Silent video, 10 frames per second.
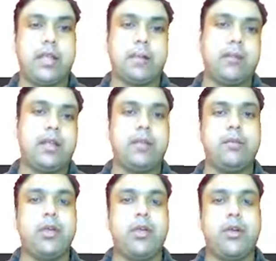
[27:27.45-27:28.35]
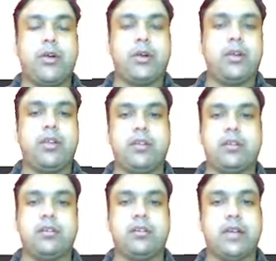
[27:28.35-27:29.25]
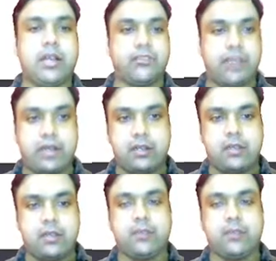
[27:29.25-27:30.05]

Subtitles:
App Lab on our channel.